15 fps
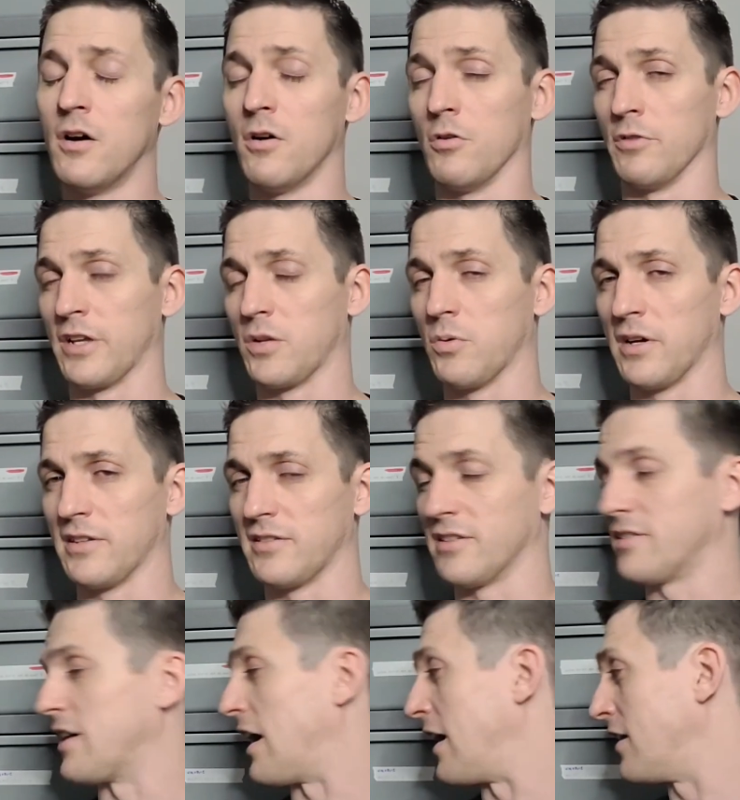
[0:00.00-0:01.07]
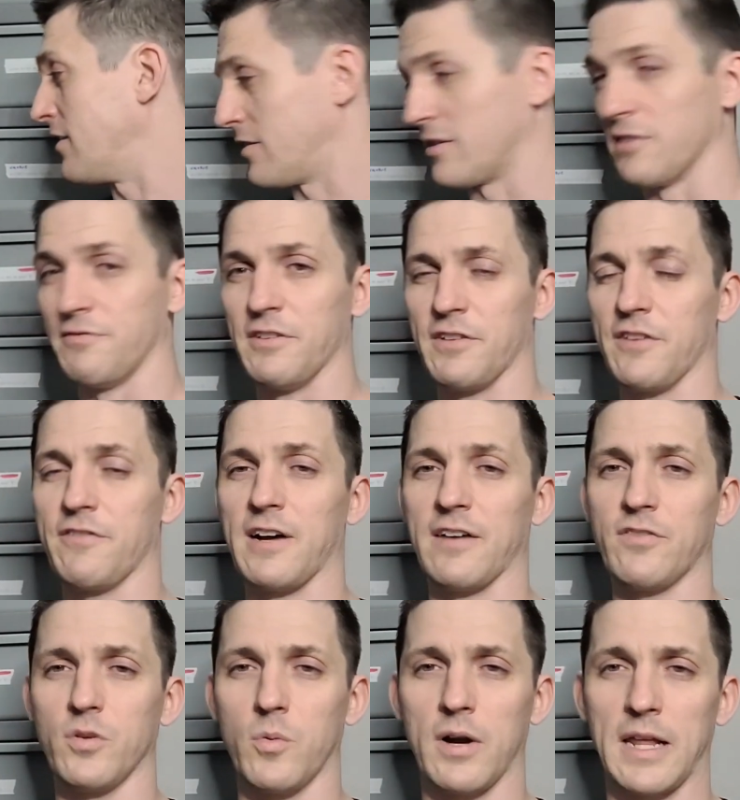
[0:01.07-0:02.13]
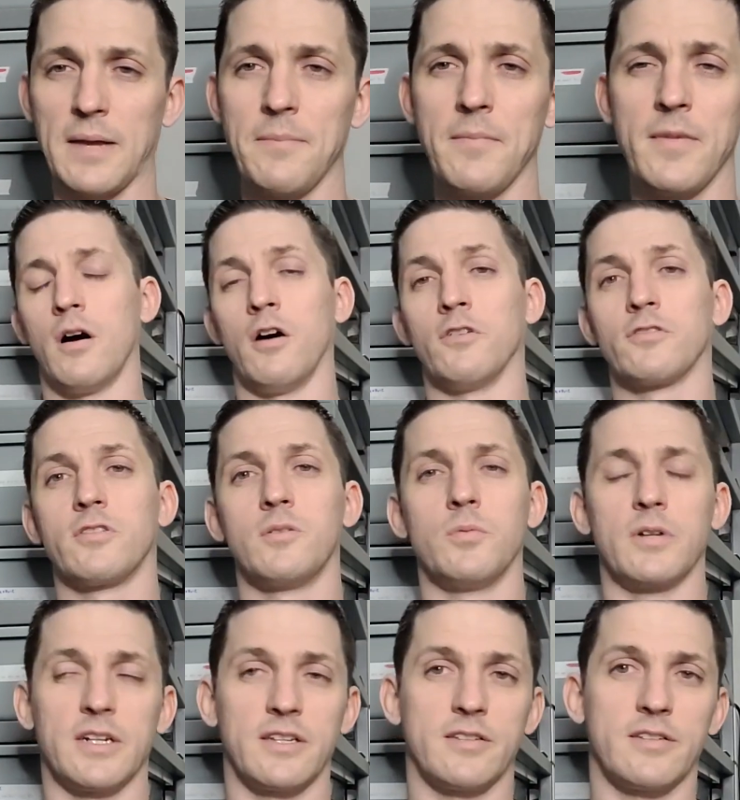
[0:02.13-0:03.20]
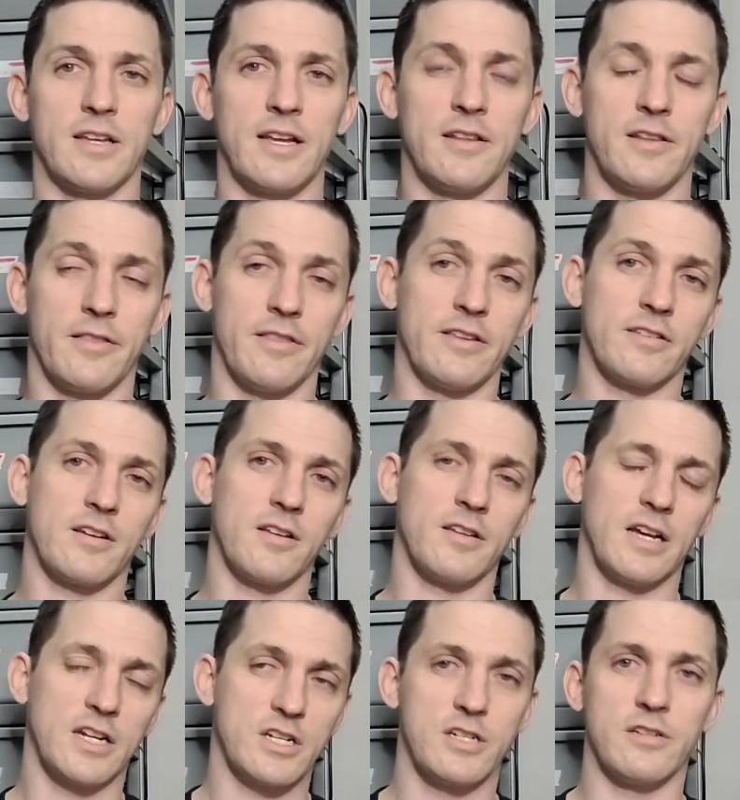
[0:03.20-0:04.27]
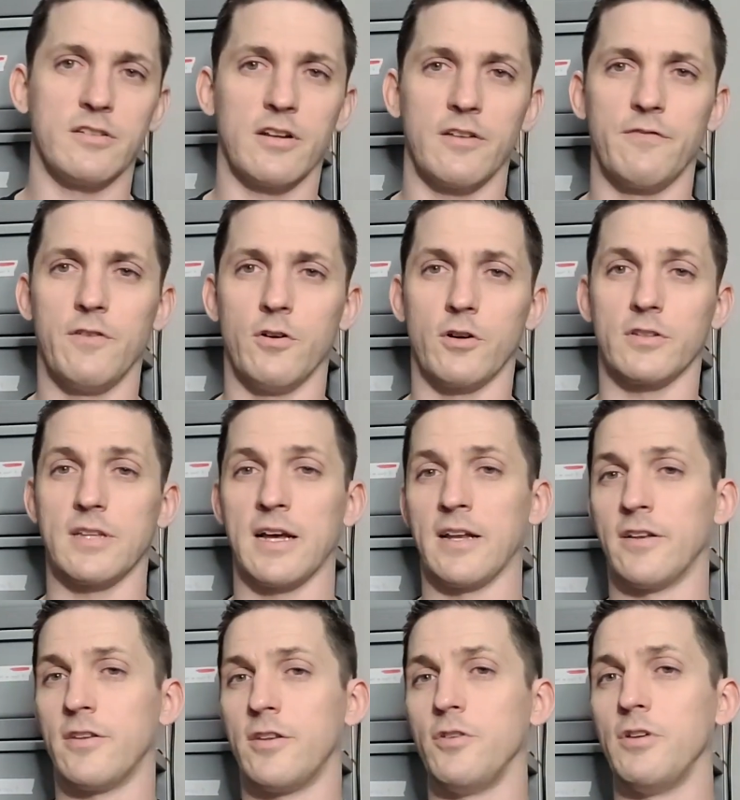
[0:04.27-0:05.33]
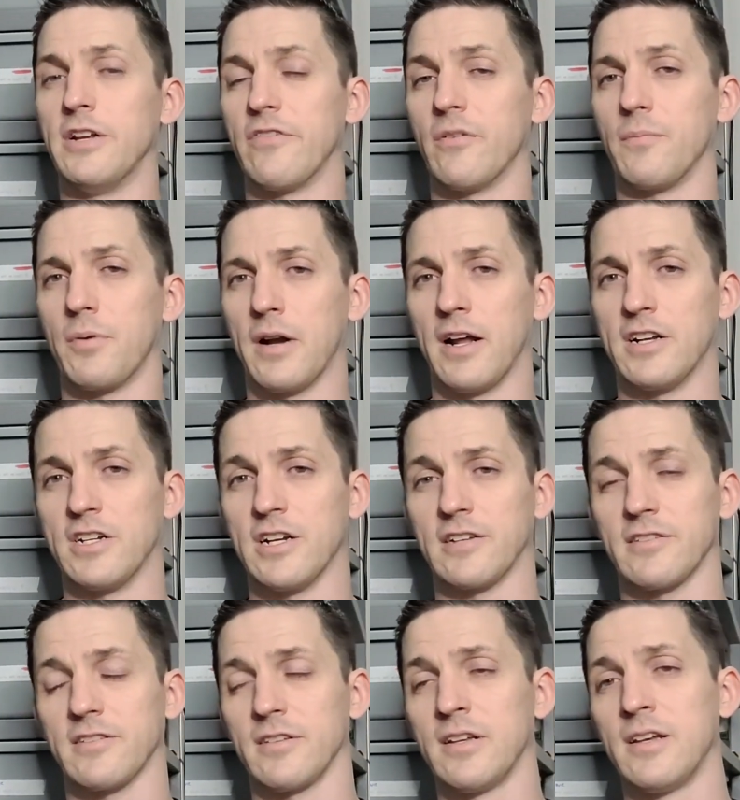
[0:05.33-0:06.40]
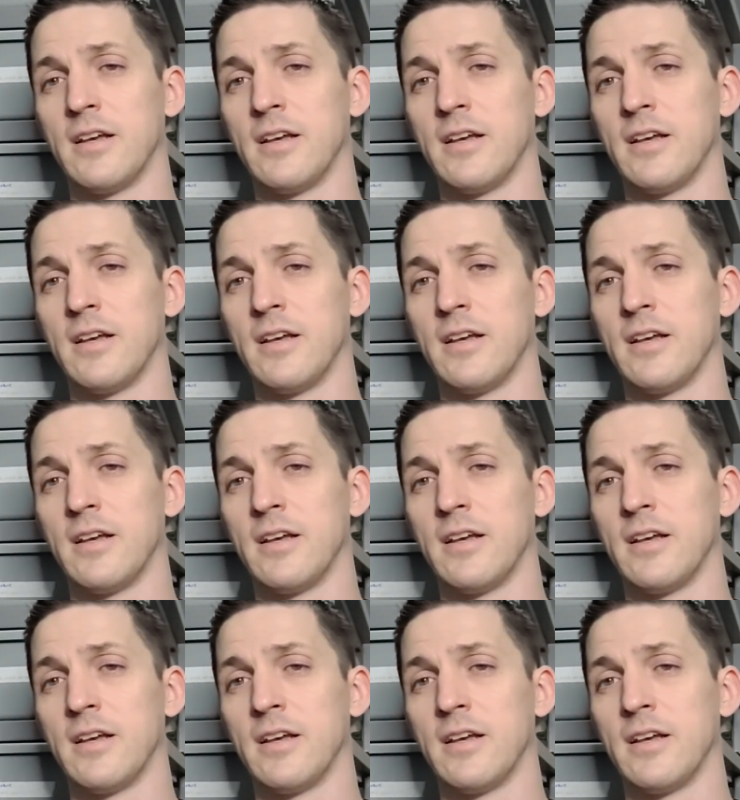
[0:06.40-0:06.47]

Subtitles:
only twice the size. It's a 5520. Also, we're going to say that this collection is going to focus on 2 different projects.